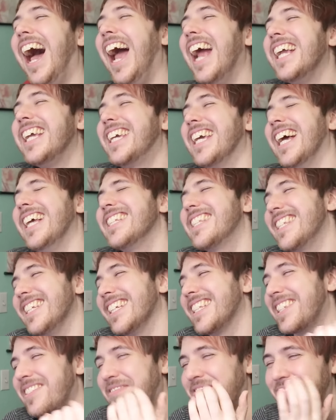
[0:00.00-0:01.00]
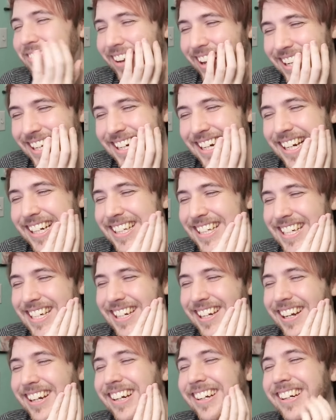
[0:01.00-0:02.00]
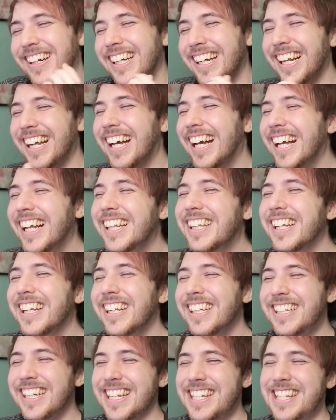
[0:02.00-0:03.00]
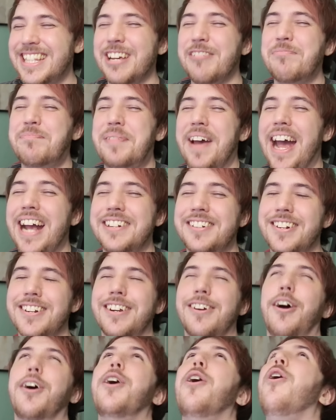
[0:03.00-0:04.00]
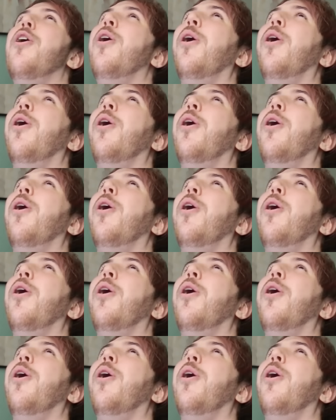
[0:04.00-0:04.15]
I guess it's funny and cute. Just the pageant going,